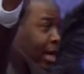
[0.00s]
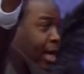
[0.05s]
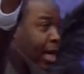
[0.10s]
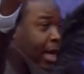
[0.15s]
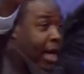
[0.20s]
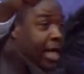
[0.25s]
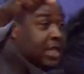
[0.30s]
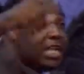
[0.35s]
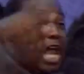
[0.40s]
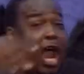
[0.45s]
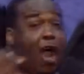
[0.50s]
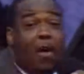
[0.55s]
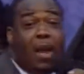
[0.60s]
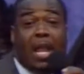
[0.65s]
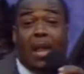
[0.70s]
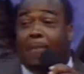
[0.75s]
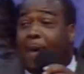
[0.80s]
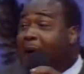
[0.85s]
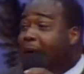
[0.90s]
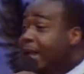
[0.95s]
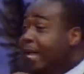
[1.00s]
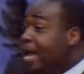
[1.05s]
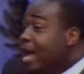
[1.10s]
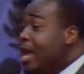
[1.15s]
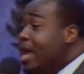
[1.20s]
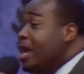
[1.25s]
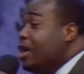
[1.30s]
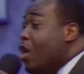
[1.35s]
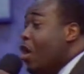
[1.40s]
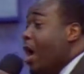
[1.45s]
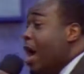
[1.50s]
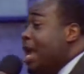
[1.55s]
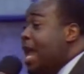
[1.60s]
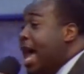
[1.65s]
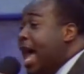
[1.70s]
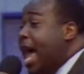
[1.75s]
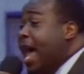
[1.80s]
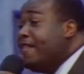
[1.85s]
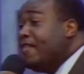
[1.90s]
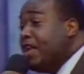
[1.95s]
Is there anybody here going to
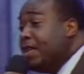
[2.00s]
heaven?